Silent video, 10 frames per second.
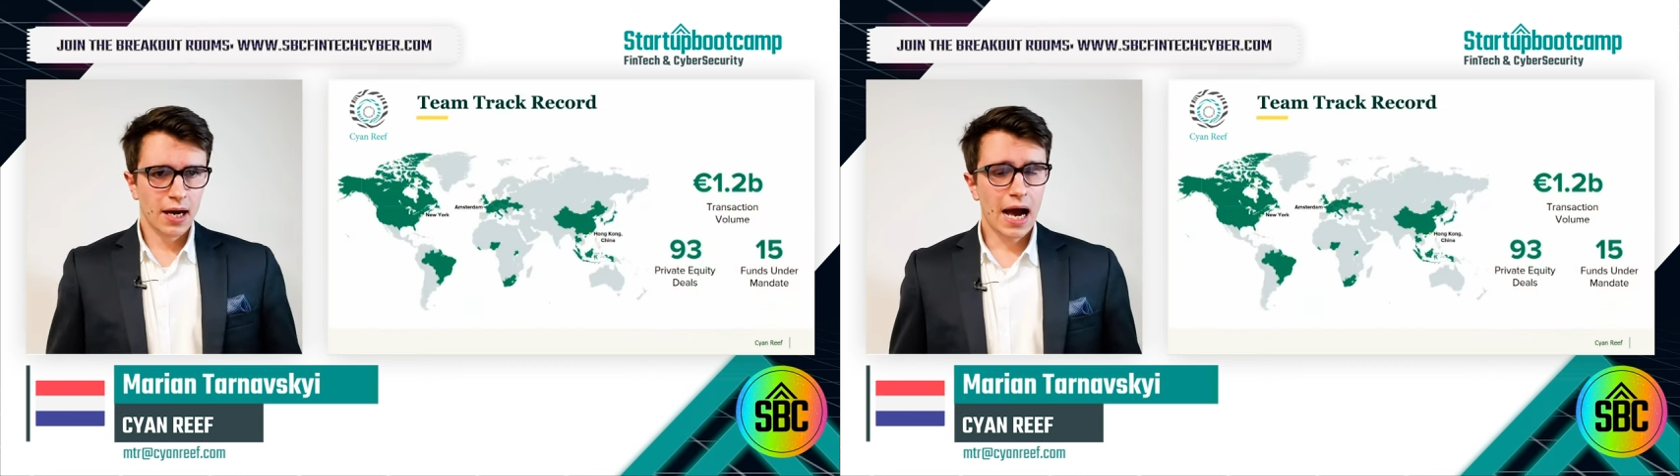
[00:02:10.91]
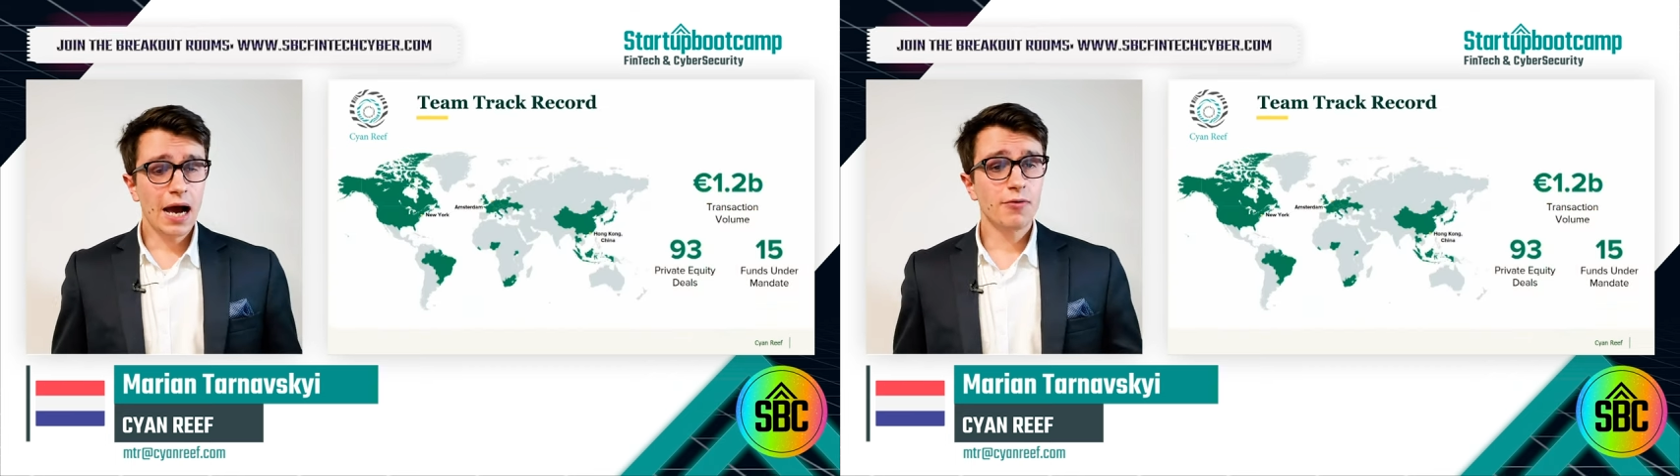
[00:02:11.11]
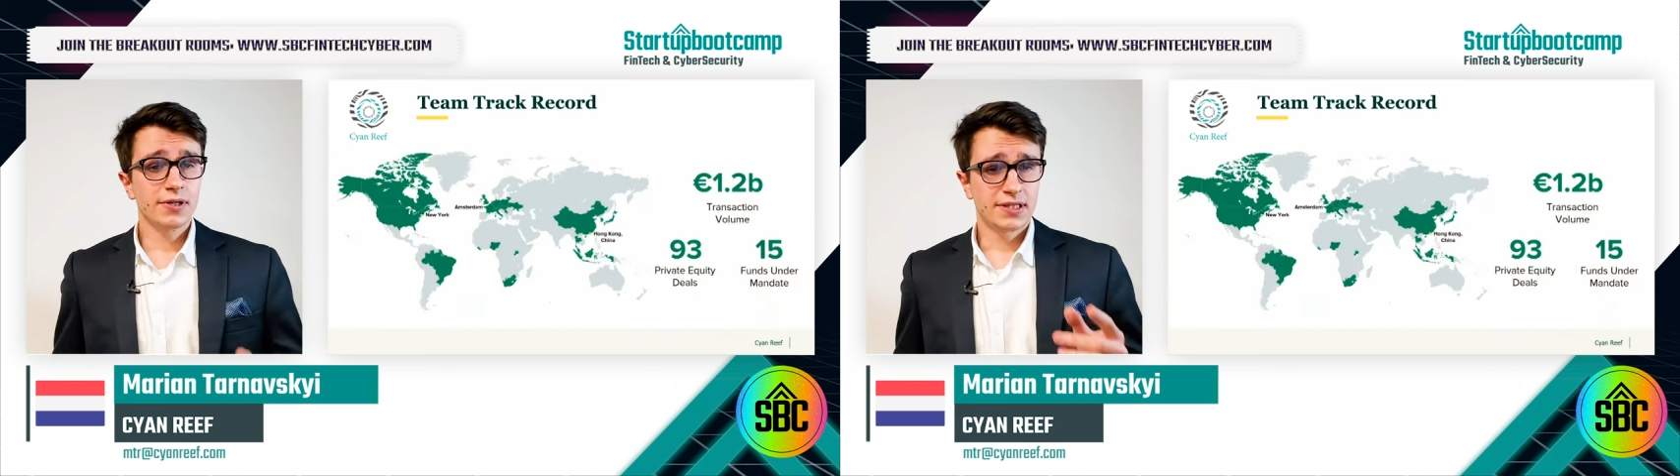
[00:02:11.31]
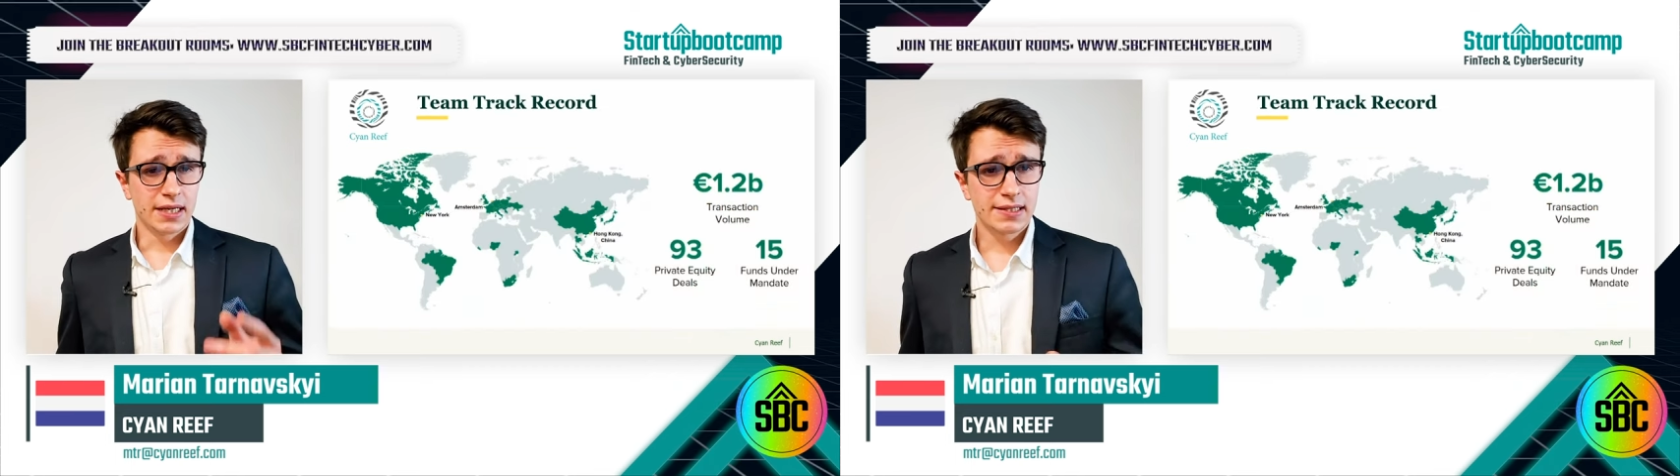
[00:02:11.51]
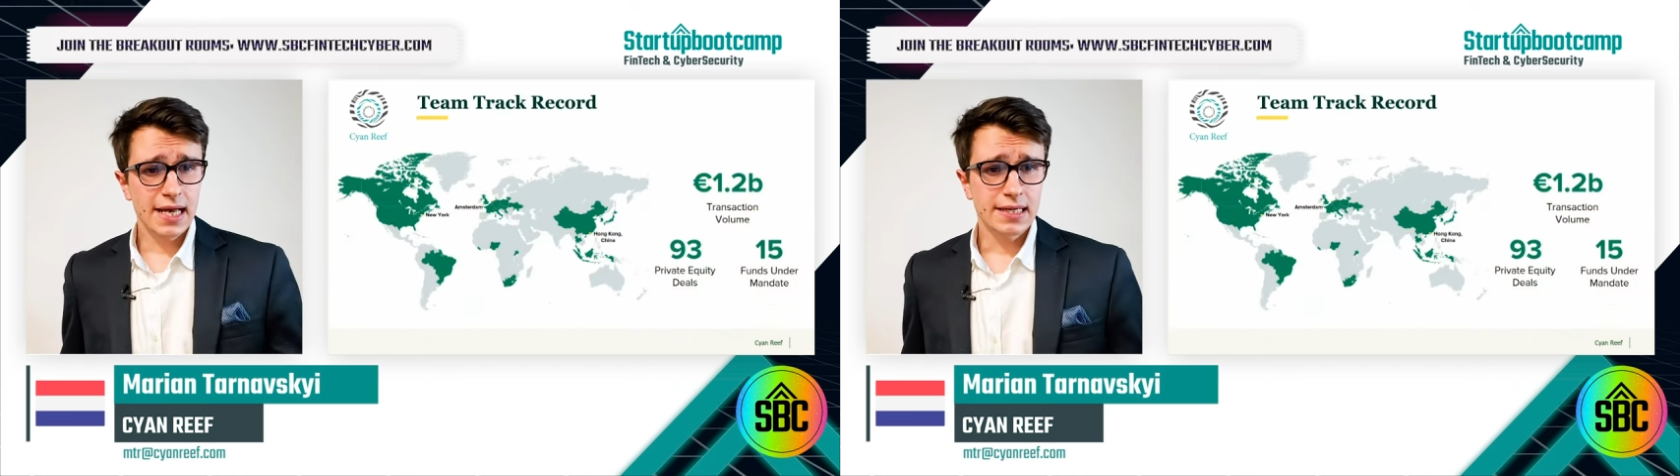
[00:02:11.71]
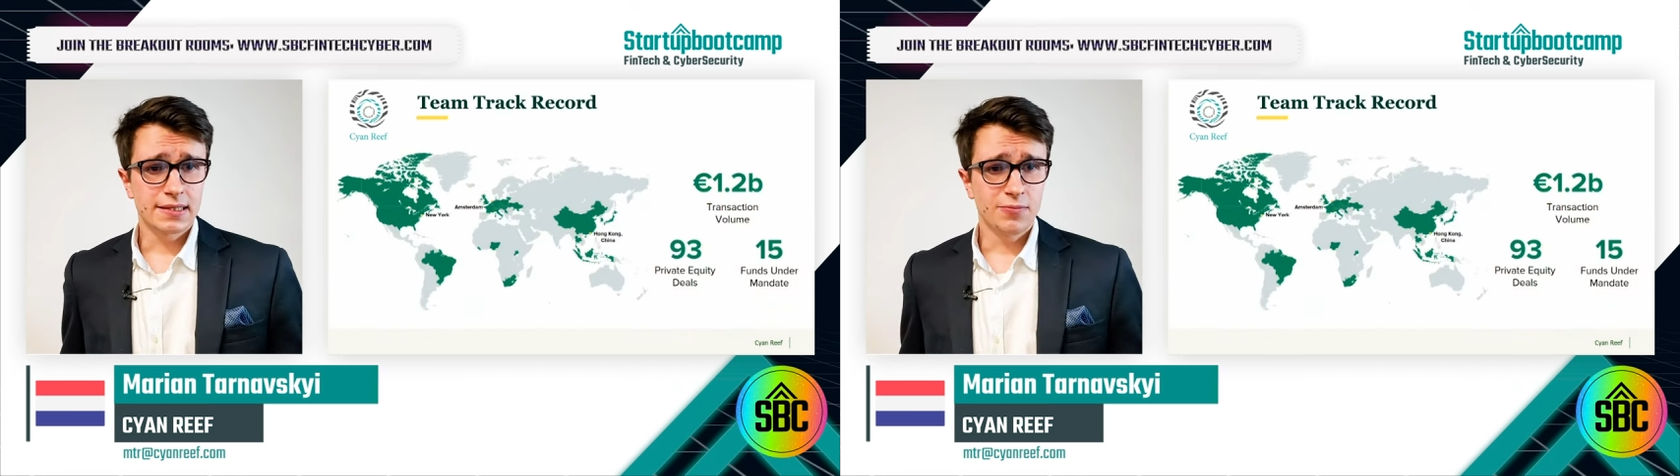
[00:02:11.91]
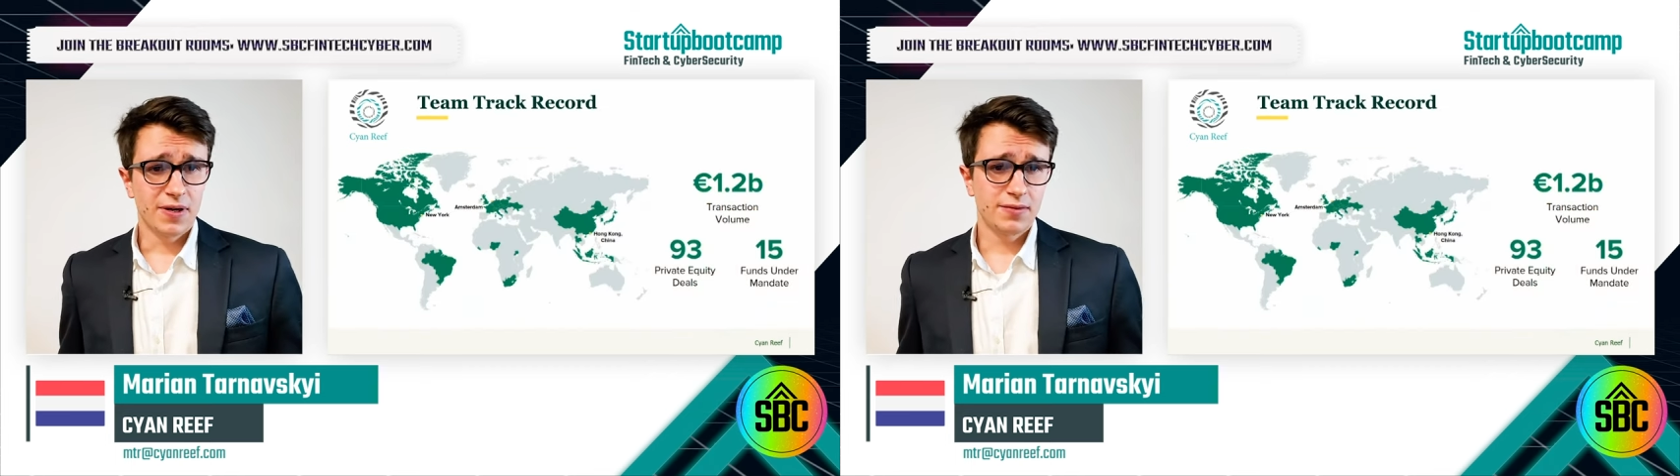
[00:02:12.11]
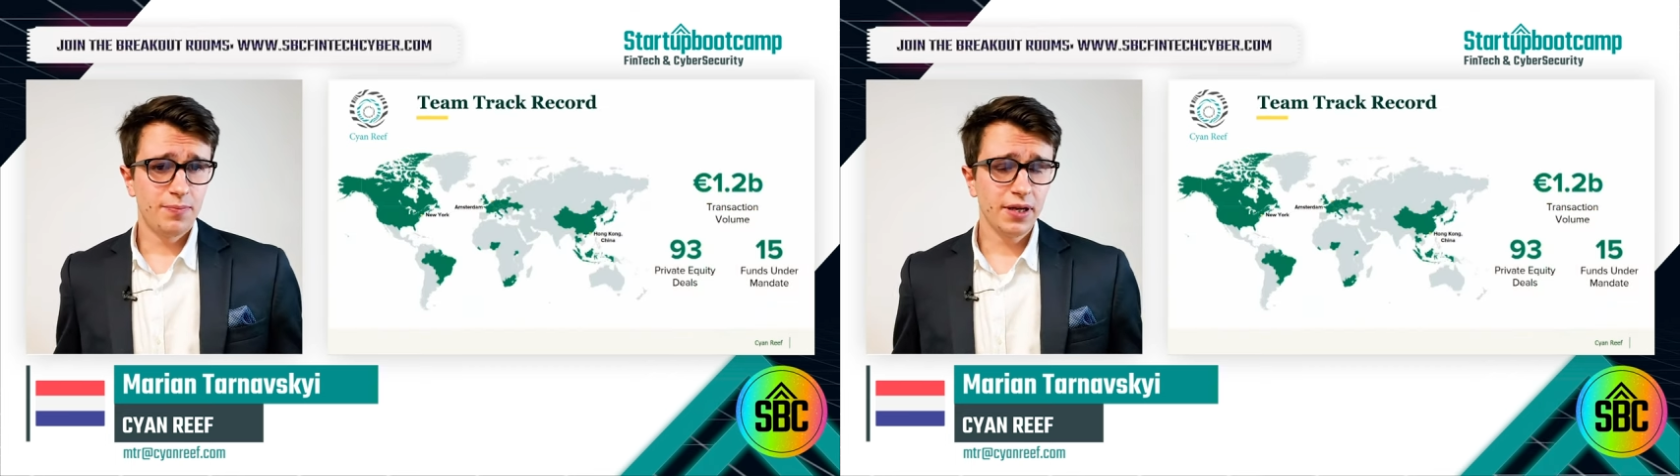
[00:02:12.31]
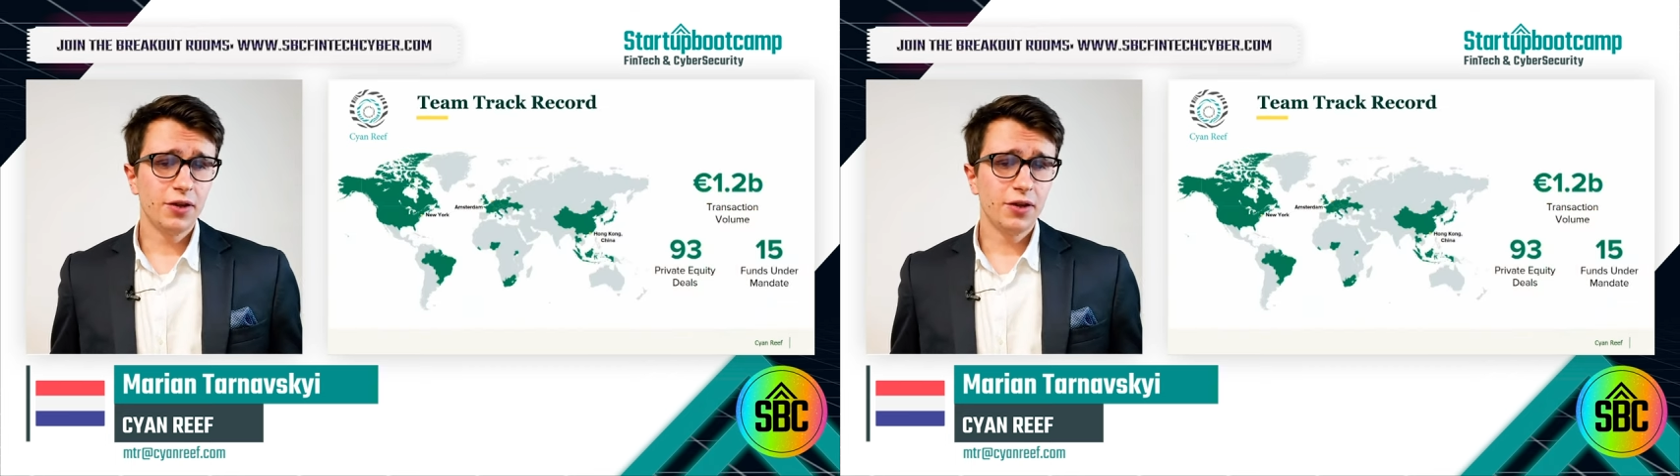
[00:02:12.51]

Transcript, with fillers: Our success was built